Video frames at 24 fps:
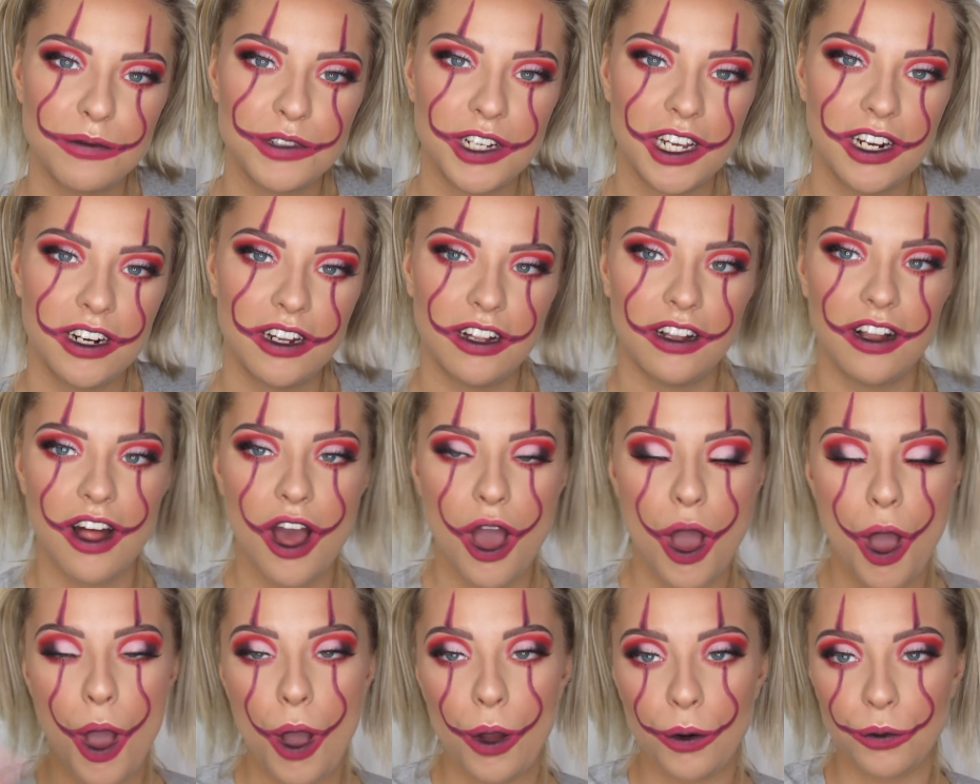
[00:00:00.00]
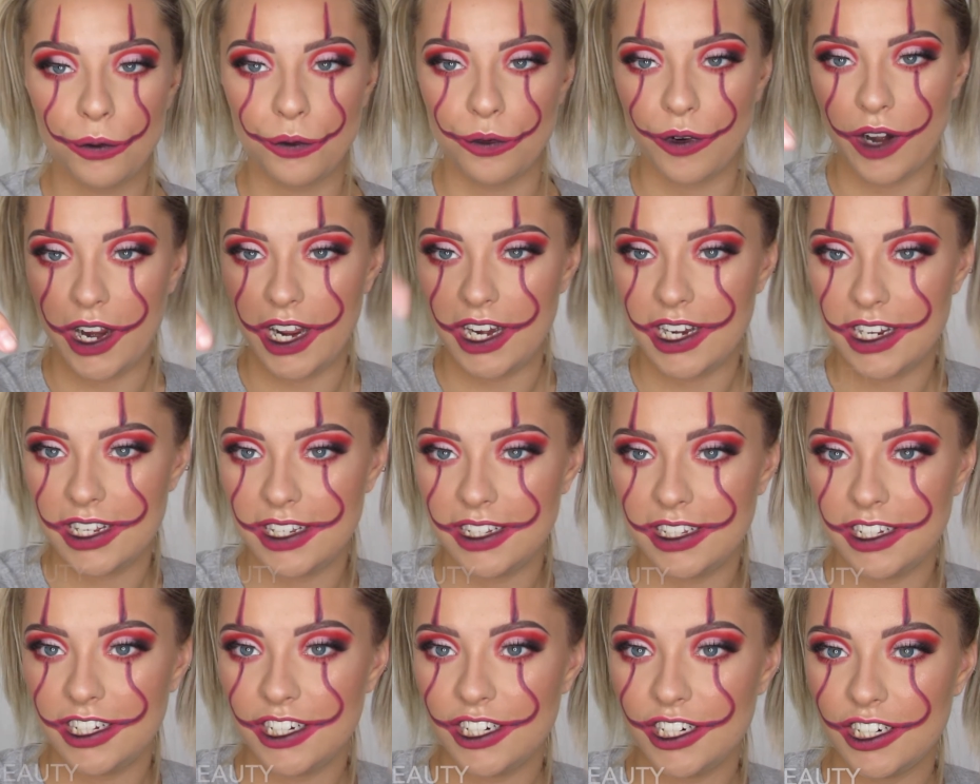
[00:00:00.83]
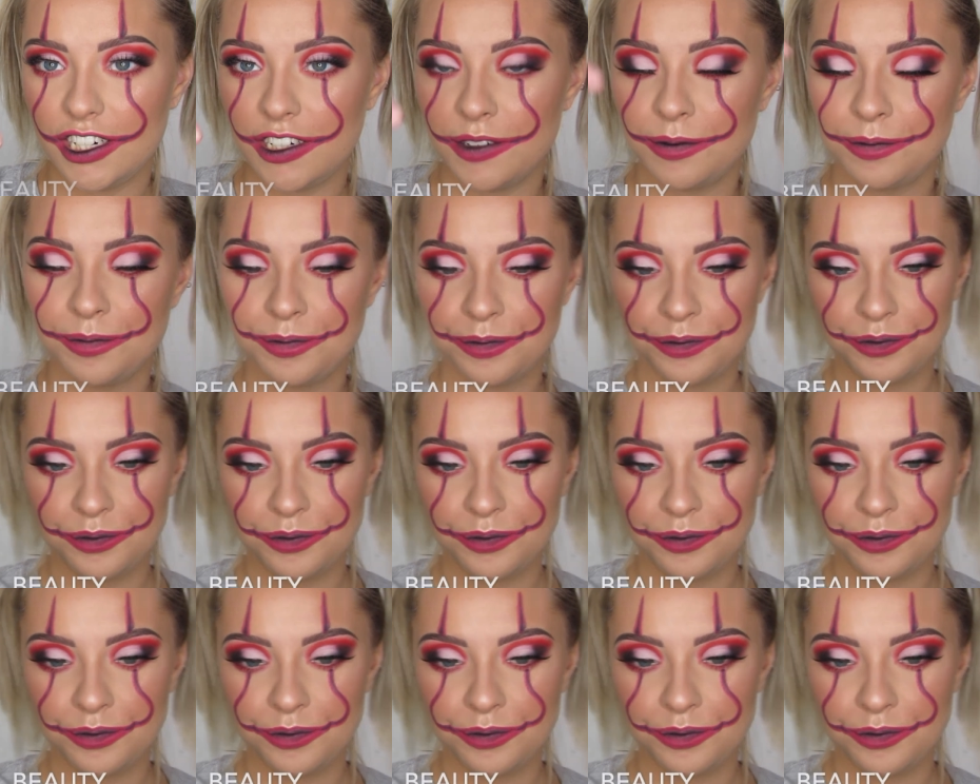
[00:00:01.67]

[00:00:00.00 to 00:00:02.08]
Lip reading: channel right here.